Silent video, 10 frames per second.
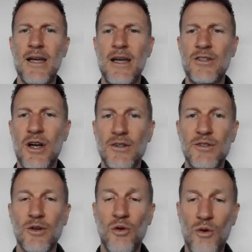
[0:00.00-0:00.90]
It's
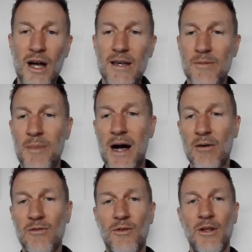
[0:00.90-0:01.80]
also quite
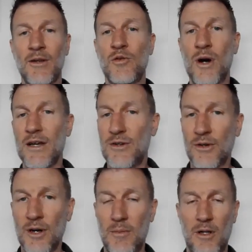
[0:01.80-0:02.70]
powerful and quite
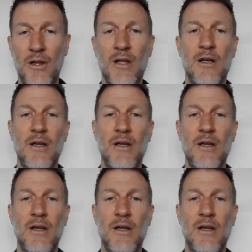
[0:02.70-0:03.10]
durable.